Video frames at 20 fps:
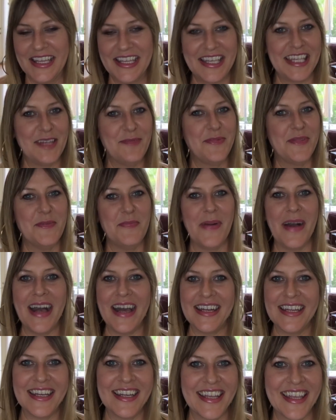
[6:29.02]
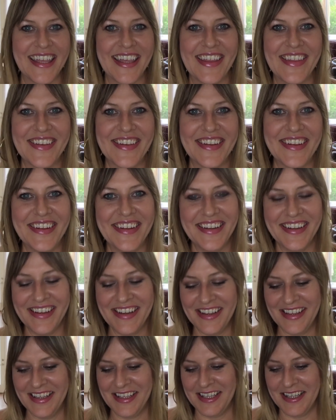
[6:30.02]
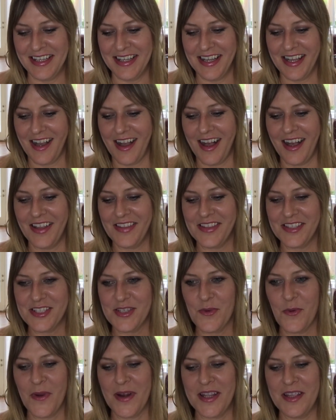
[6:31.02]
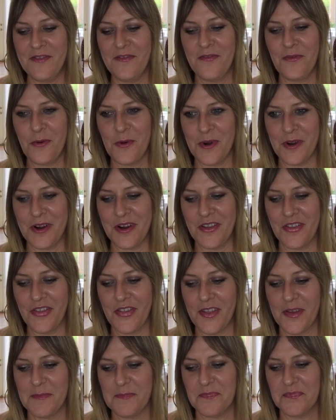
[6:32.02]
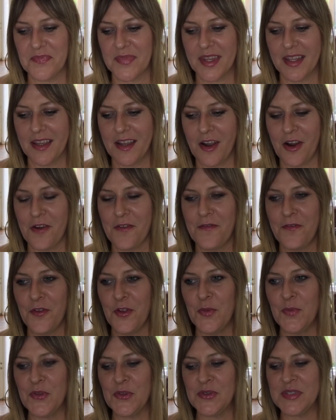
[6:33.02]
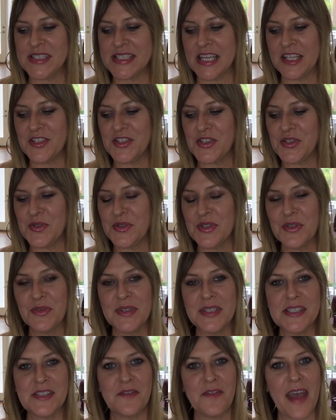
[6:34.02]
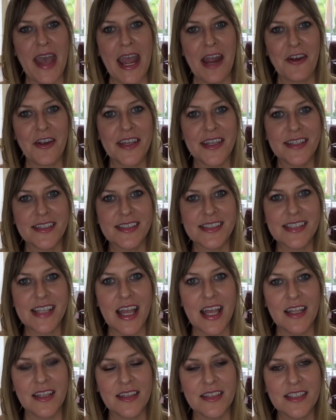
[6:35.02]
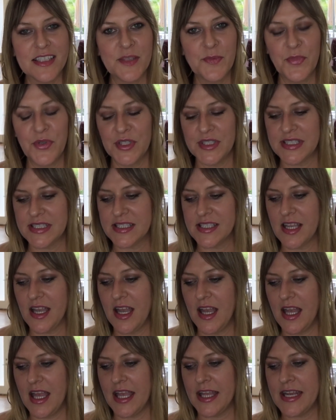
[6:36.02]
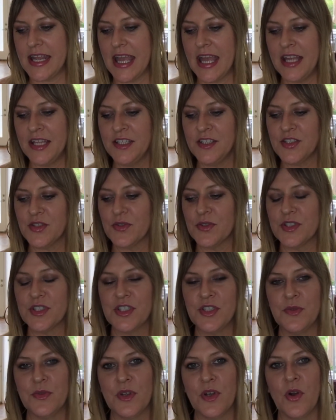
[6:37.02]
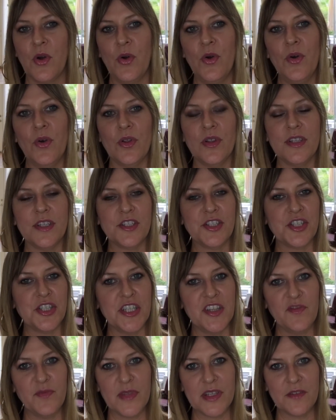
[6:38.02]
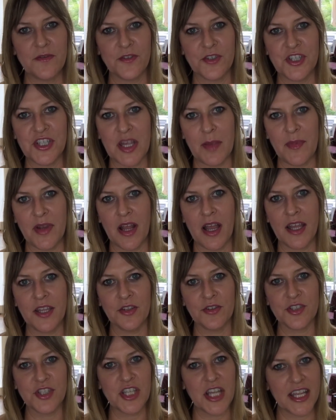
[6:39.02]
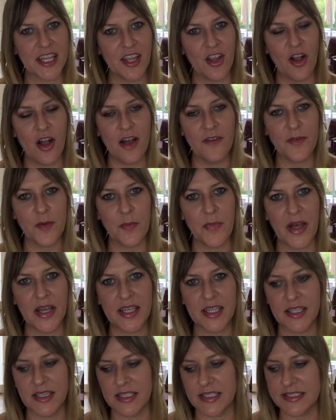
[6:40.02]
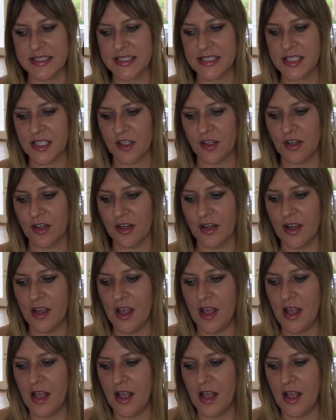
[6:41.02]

keep the body together. On the 24th, our full moon is at 2 degrees of Aries, and this puts an end to a goal, an achievement for Gemini. You're checking off a bucket list here,